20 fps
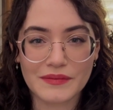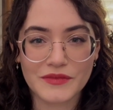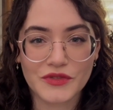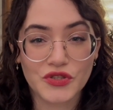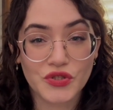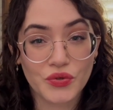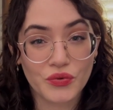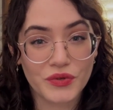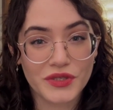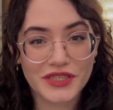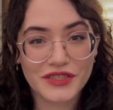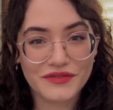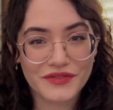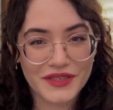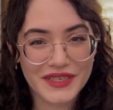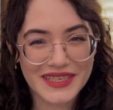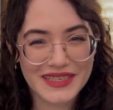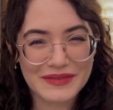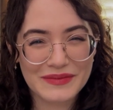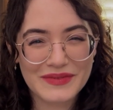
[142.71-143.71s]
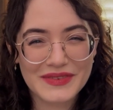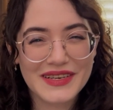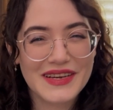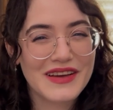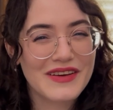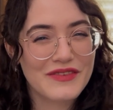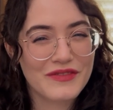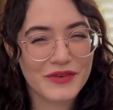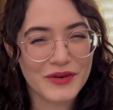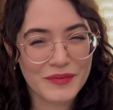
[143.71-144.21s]
choice for him
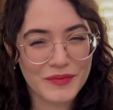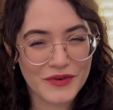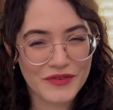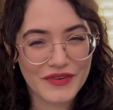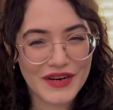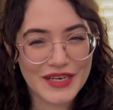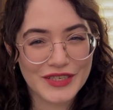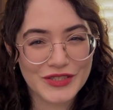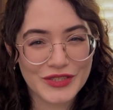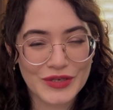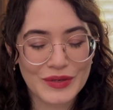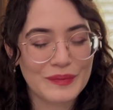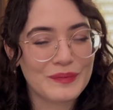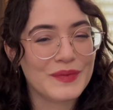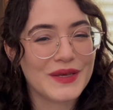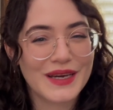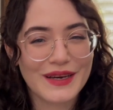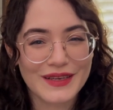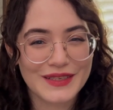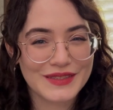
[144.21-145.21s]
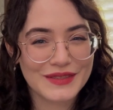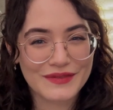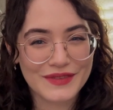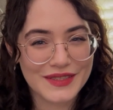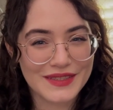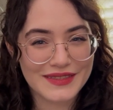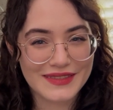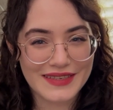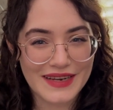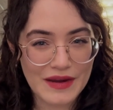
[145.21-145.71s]
for a profession because of
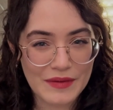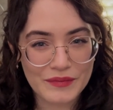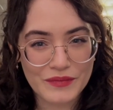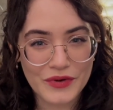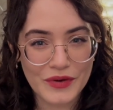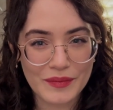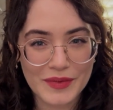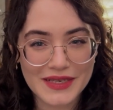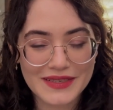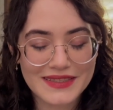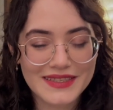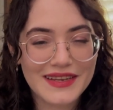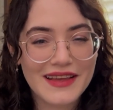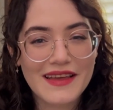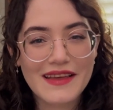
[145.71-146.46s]
his temperament.